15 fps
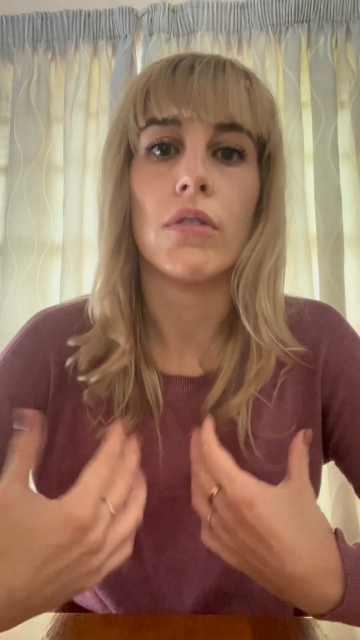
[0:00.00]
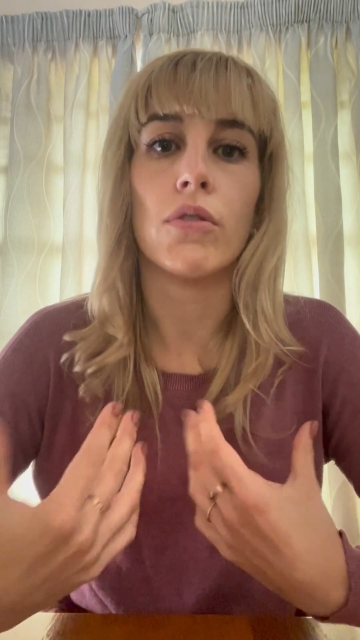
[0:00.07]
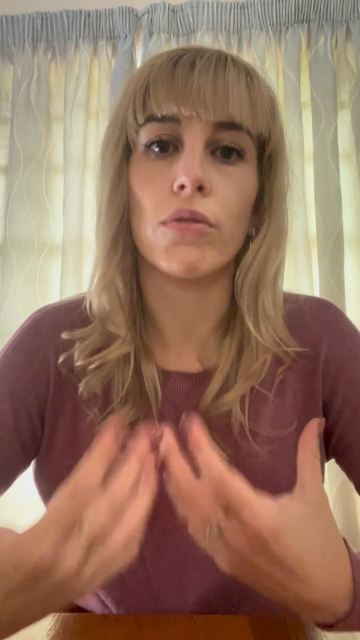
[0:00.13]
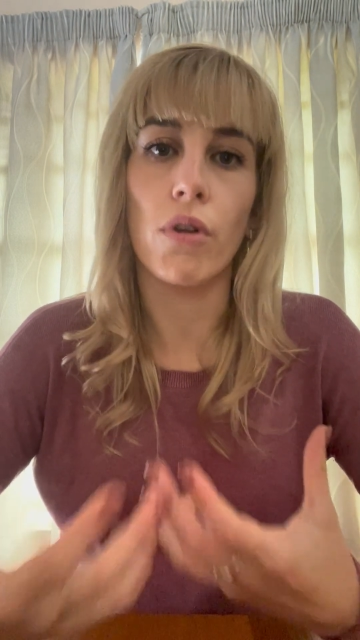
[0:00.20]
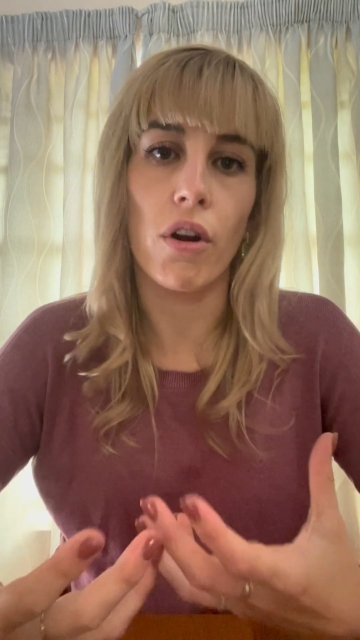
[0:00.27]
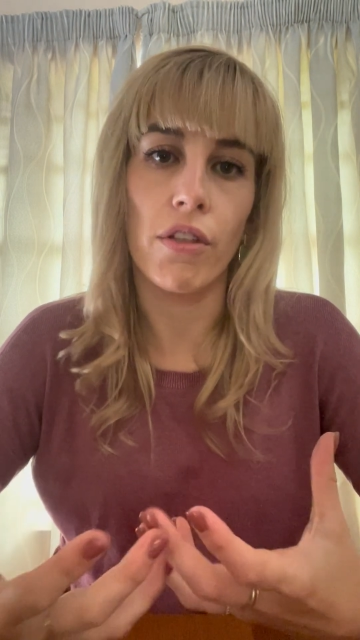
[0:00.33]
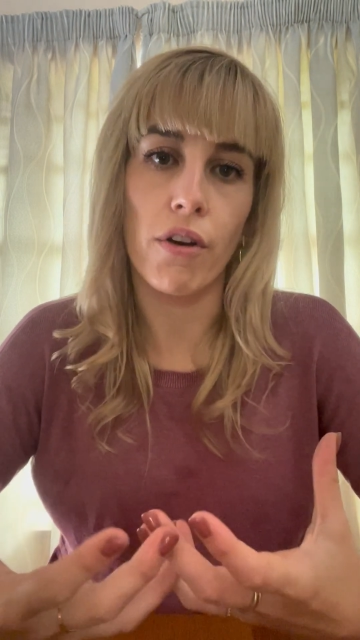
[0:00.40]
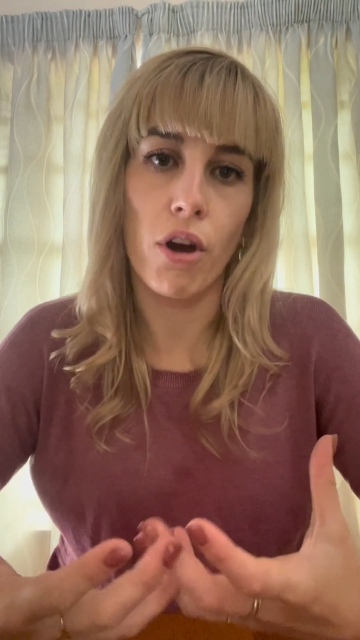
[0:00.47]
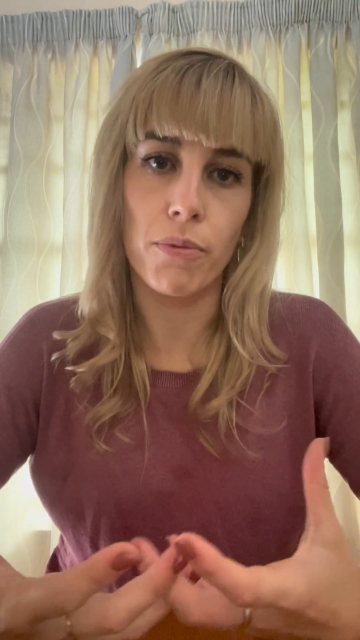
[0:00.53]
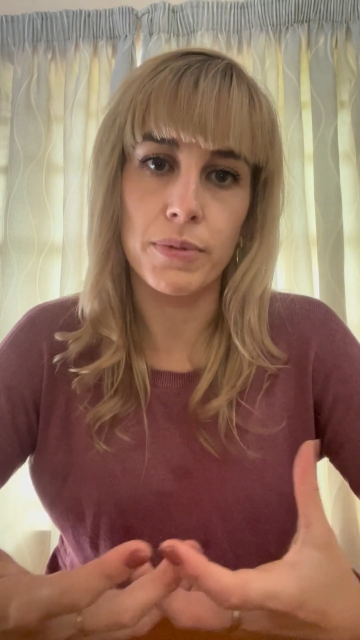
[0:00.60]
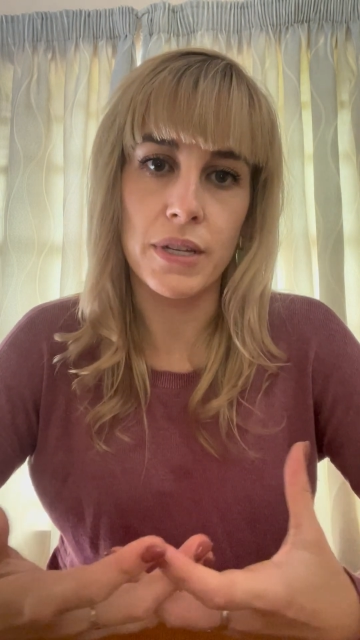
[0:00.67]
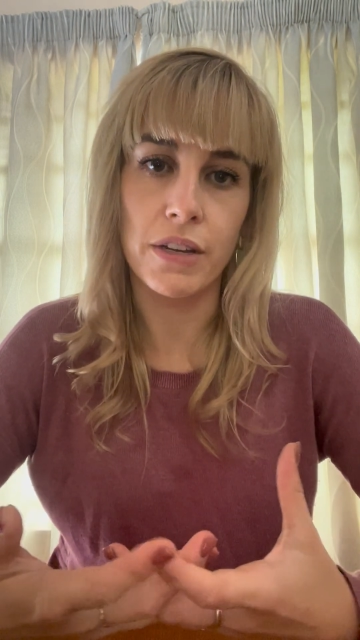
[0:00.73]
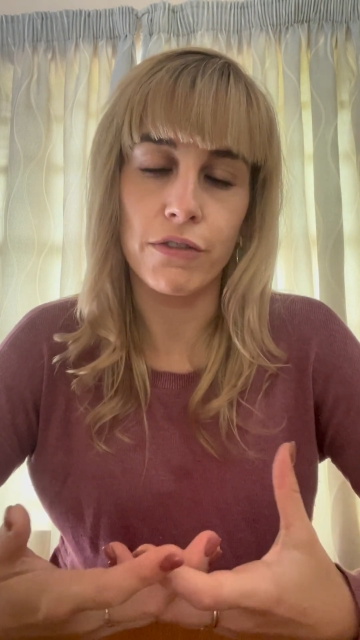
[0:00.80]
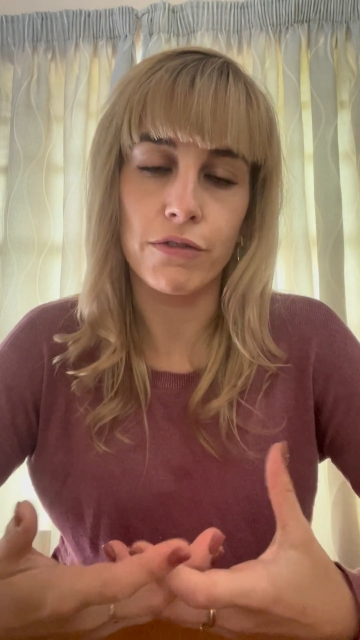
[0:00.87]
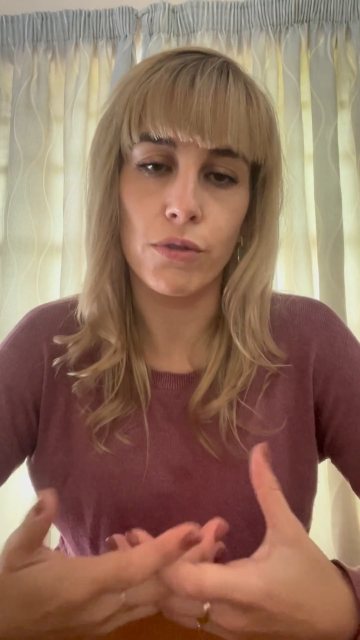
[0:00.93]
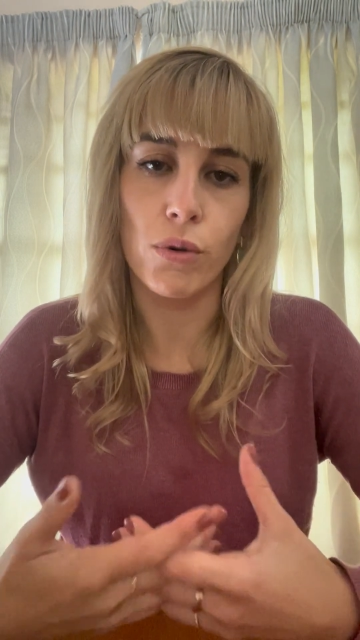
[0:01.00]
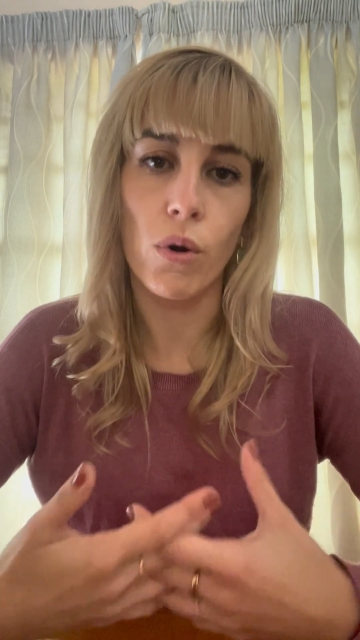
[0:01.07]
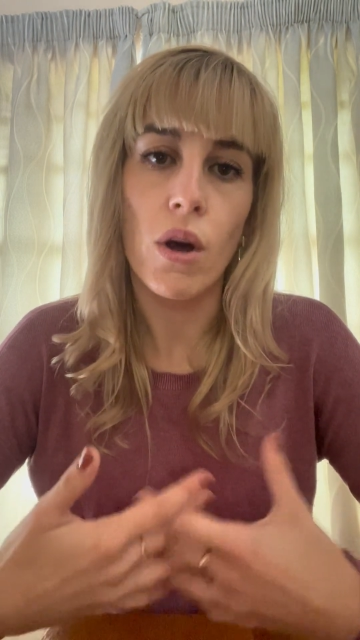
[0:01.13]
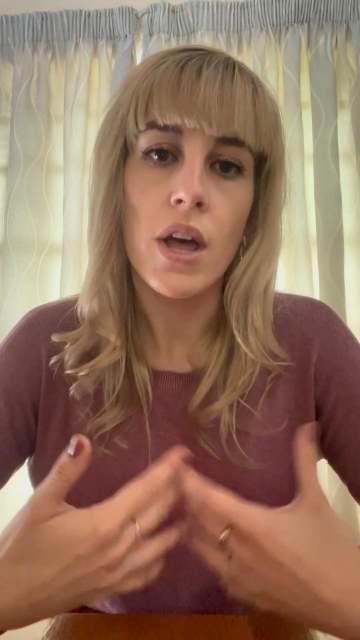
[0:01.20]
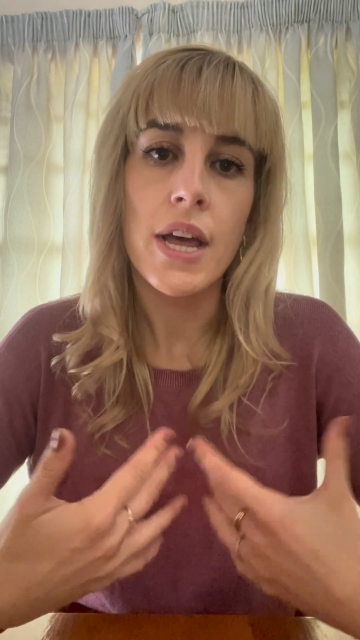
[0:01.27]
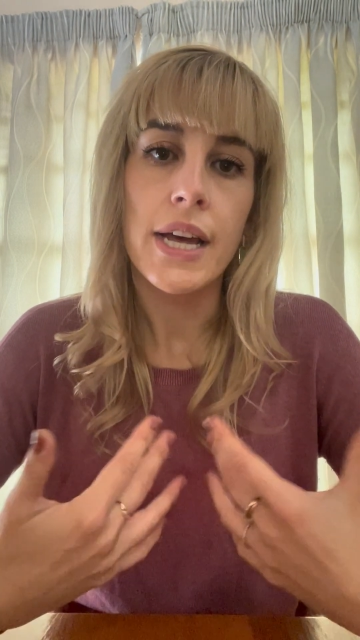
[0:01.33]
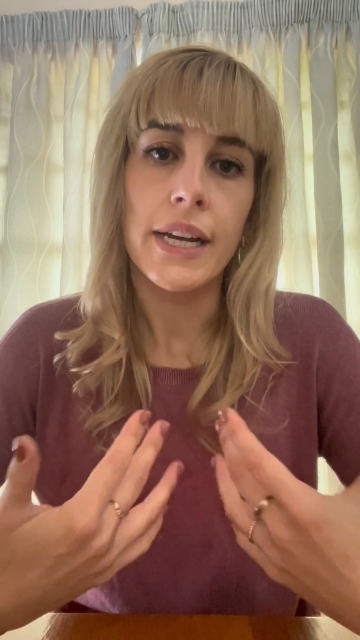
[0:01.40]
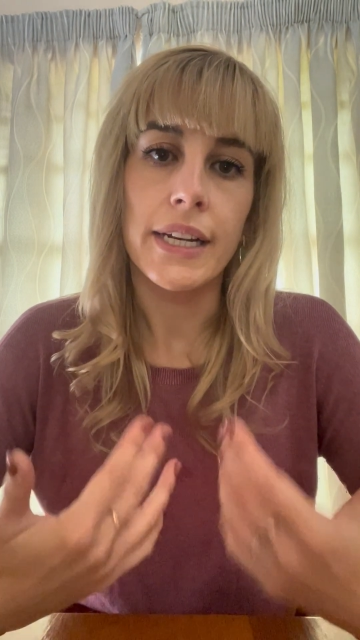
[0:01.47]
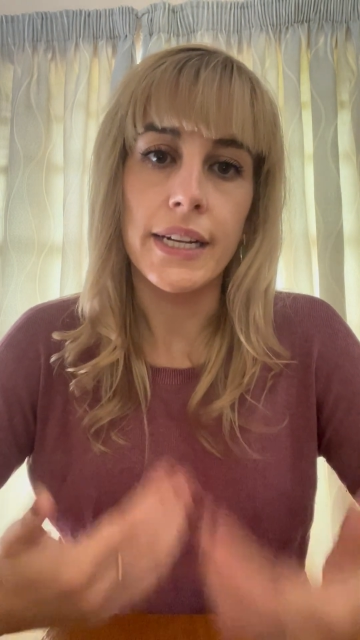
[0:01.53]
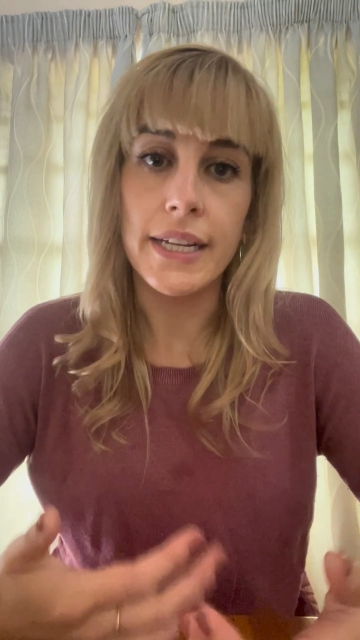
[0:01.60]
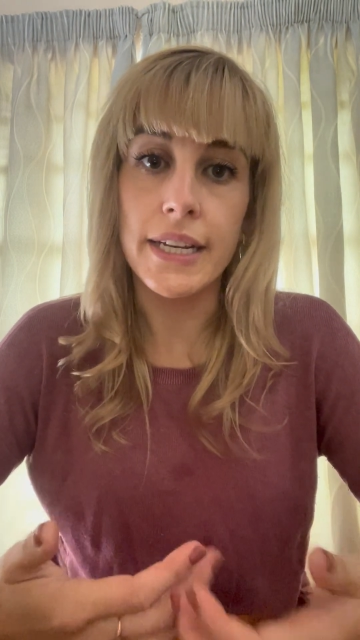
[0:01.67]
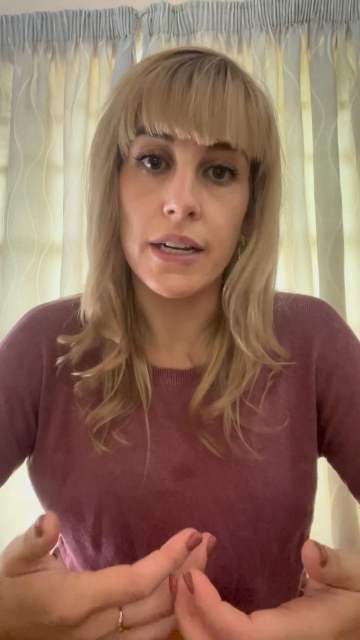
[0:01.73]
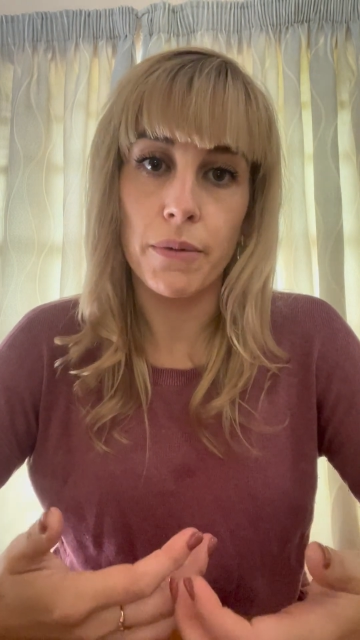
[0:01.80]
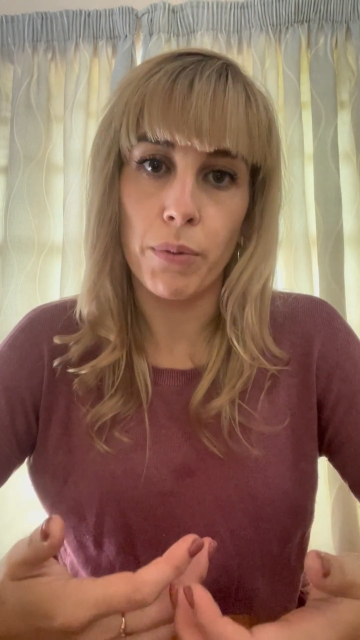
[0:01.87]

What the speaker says: rather opting for leaner